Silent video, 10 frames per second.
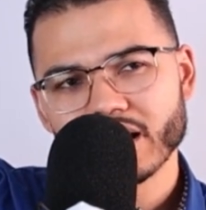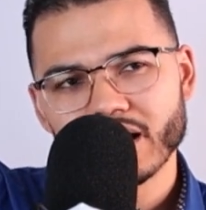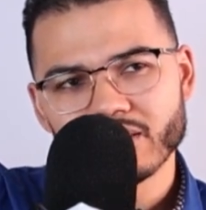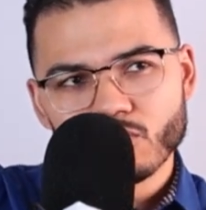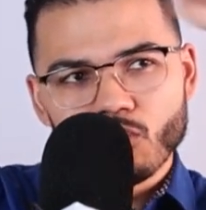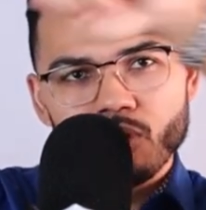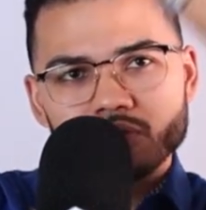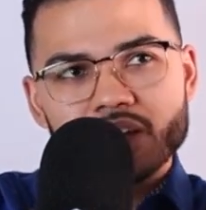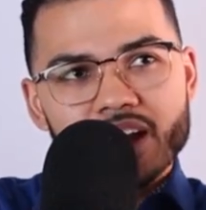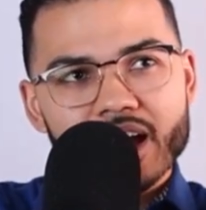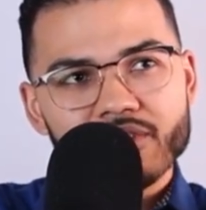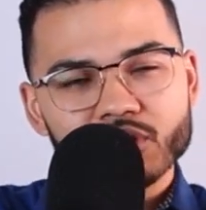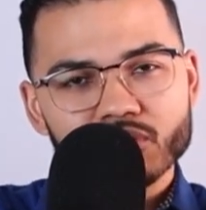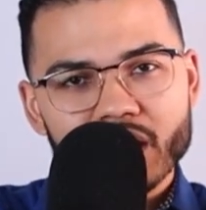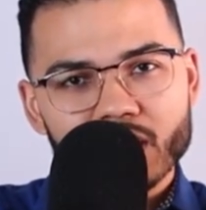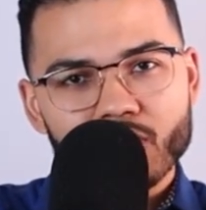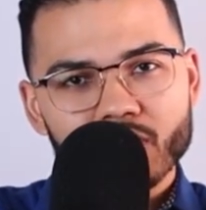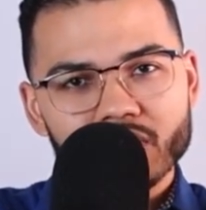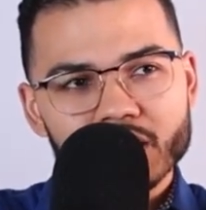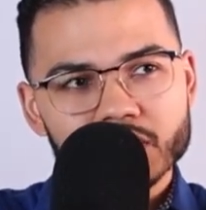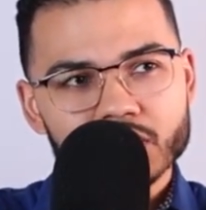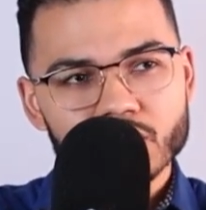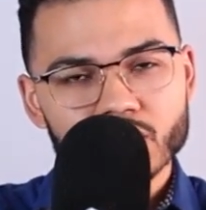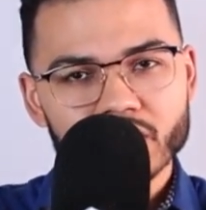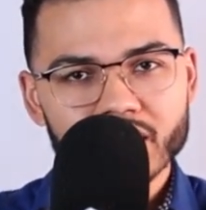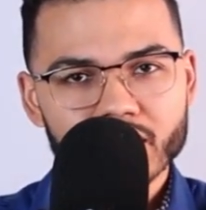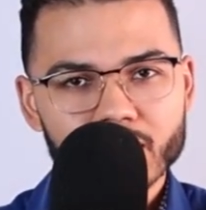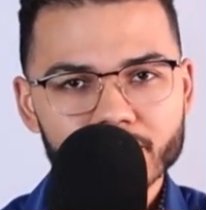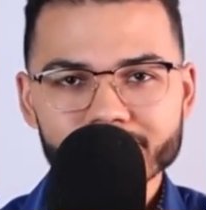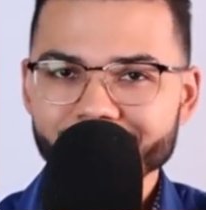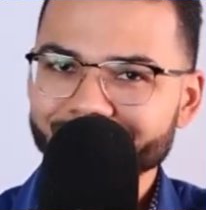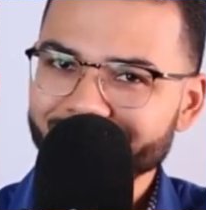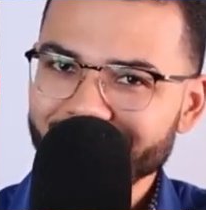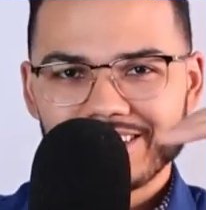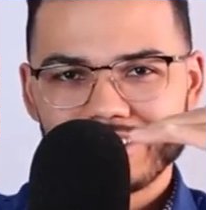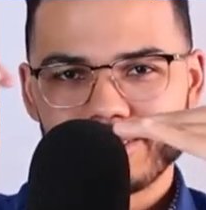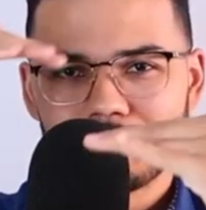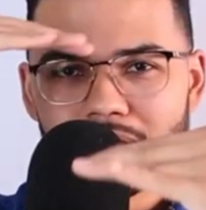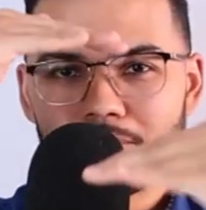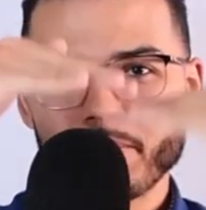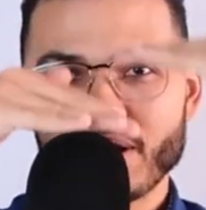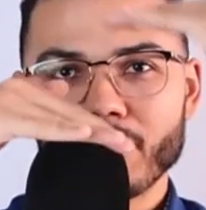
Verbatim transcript: And won't that have a direct correlation to your income? bum, bum,